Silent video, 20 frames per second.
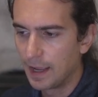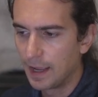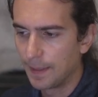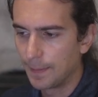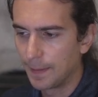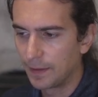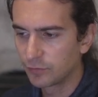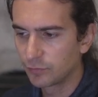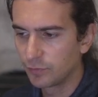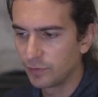
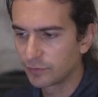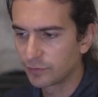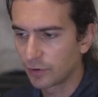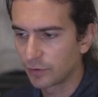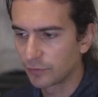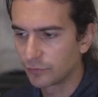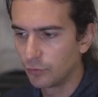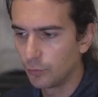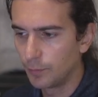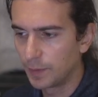unless we
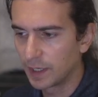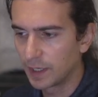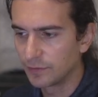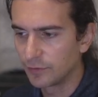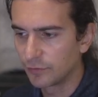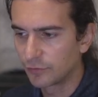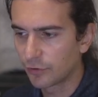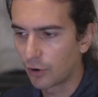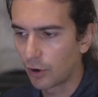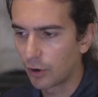start zooming in
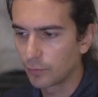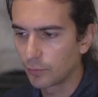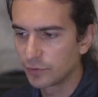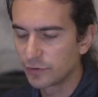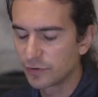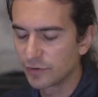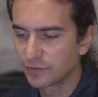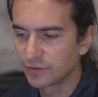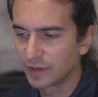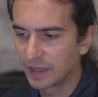the chart,
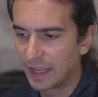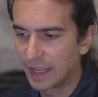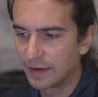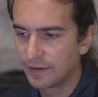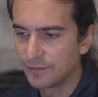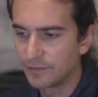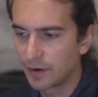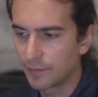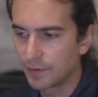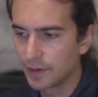which is,
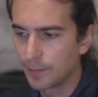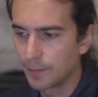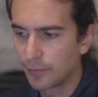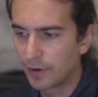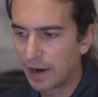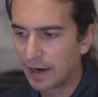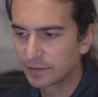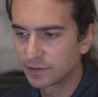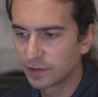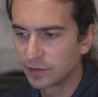again, very
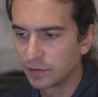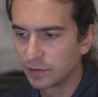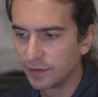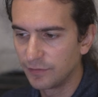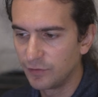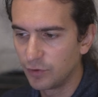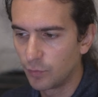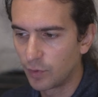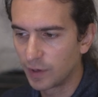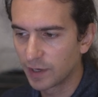impractical
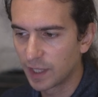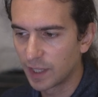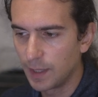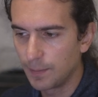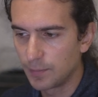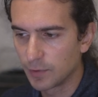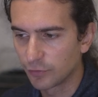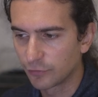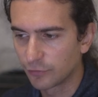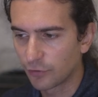if you want to
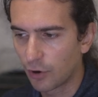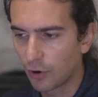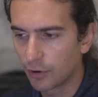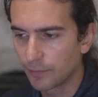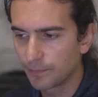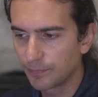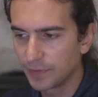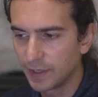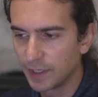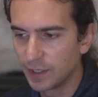keep your
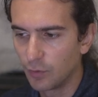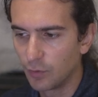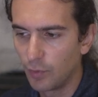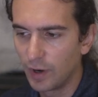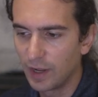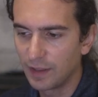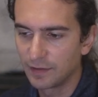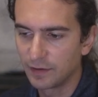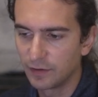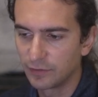chart in a
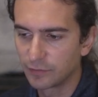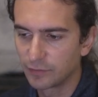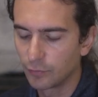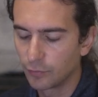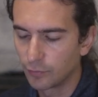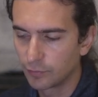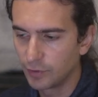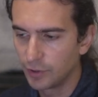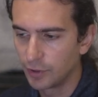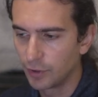way that is,
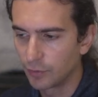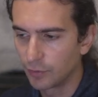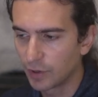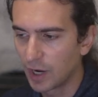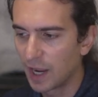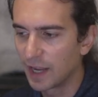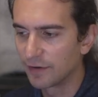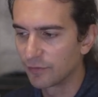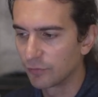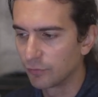you know,
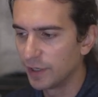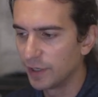kind of